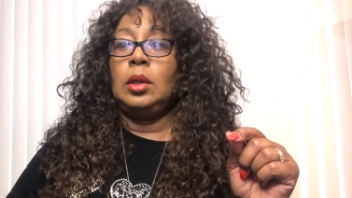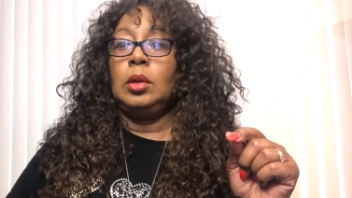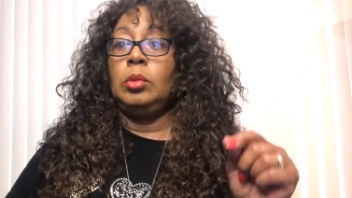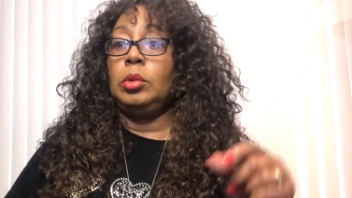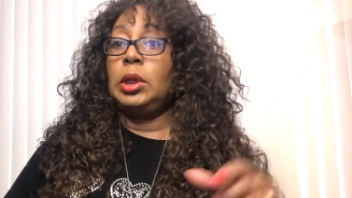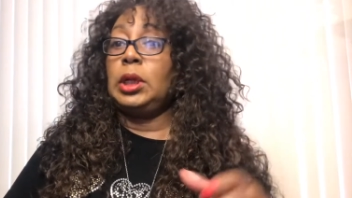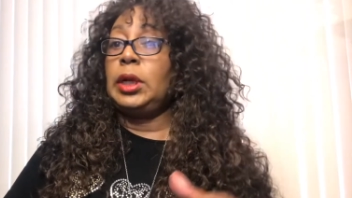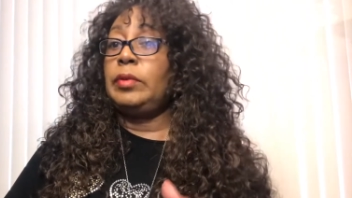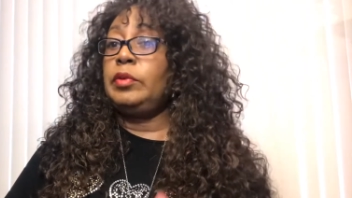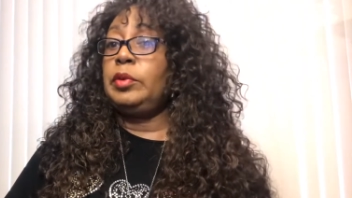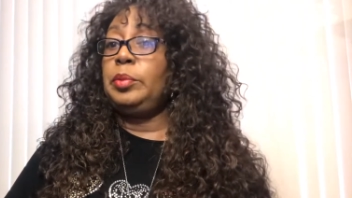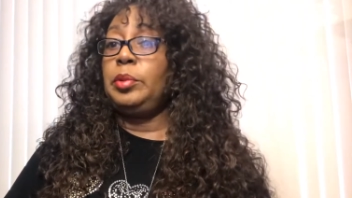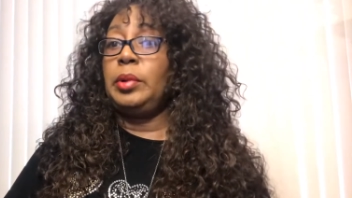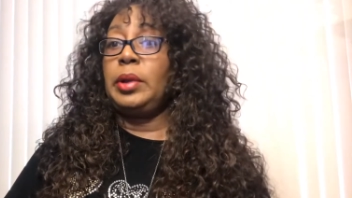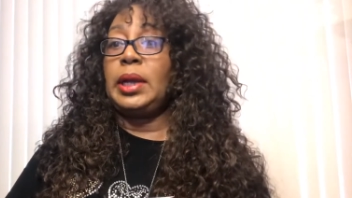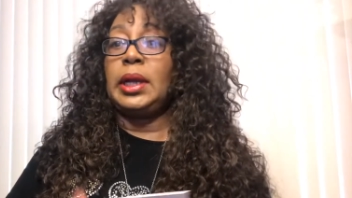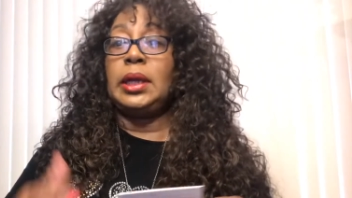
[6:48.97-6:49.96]
Whatever
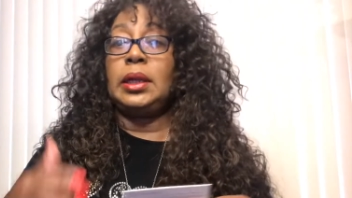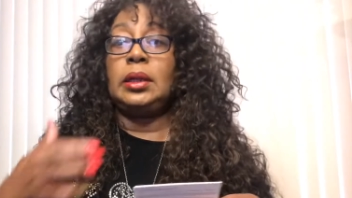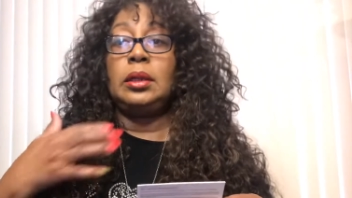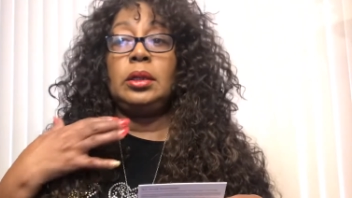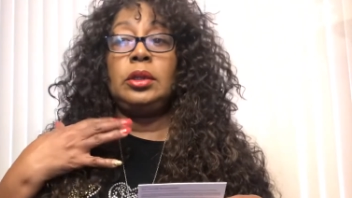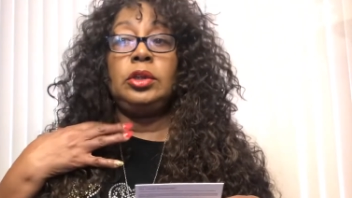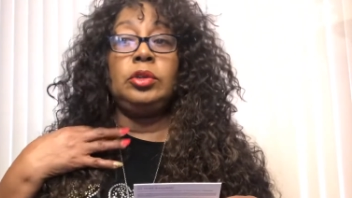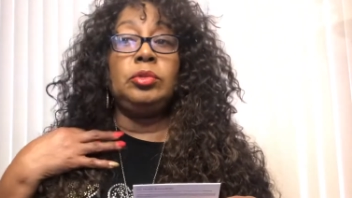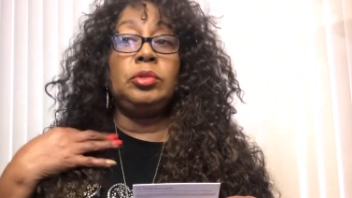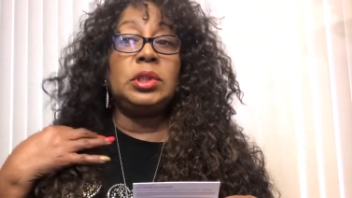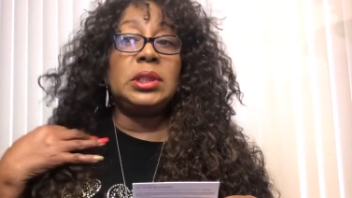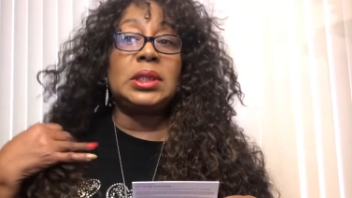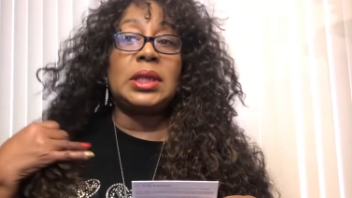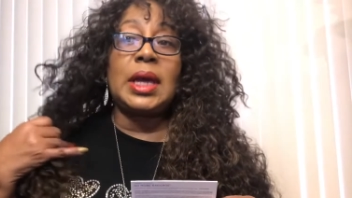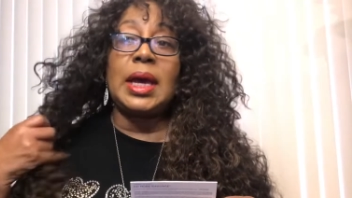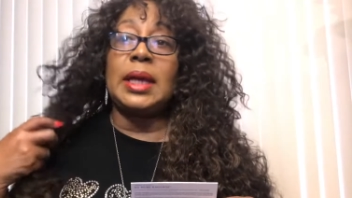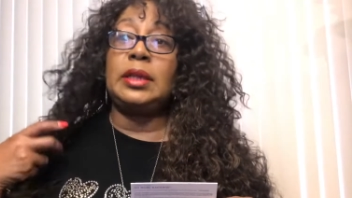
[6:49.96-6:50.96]
brand you
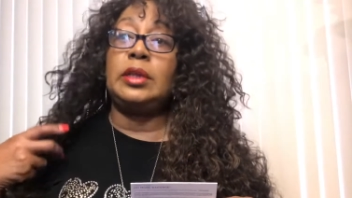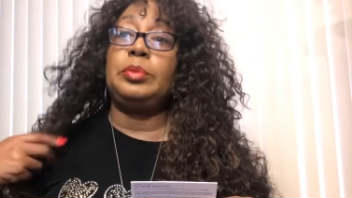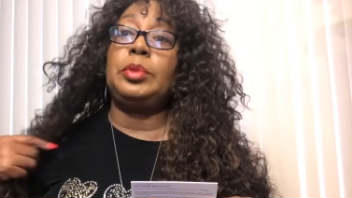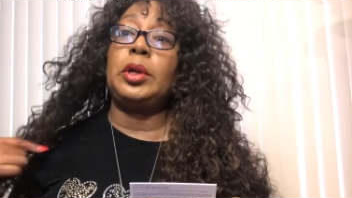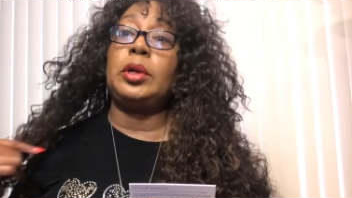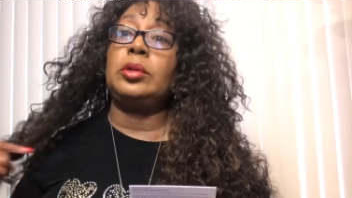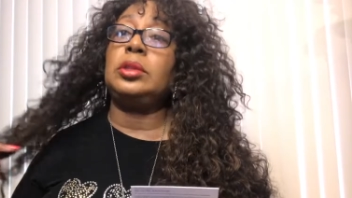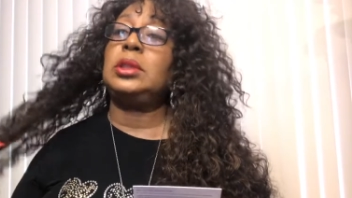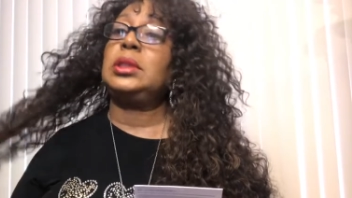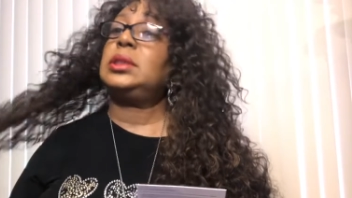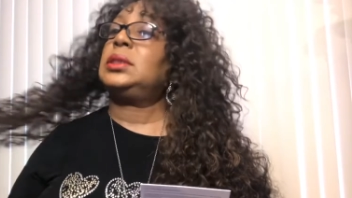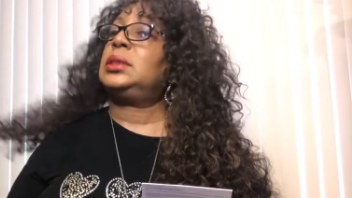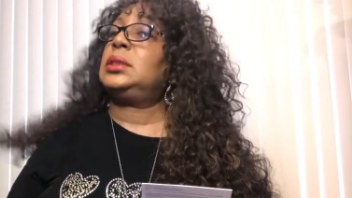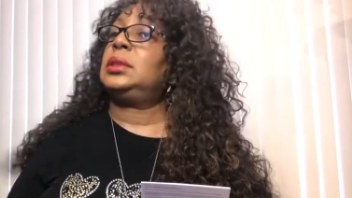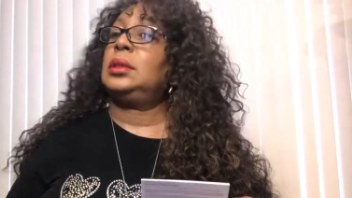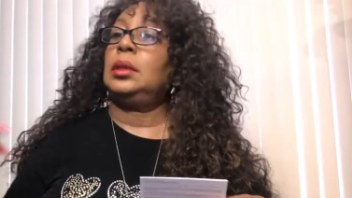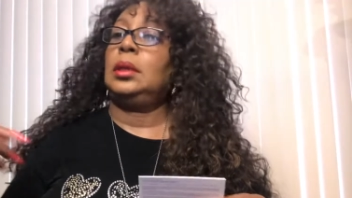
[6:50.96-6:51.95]
decide to
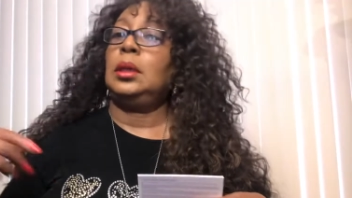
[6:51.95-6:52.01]
purchase,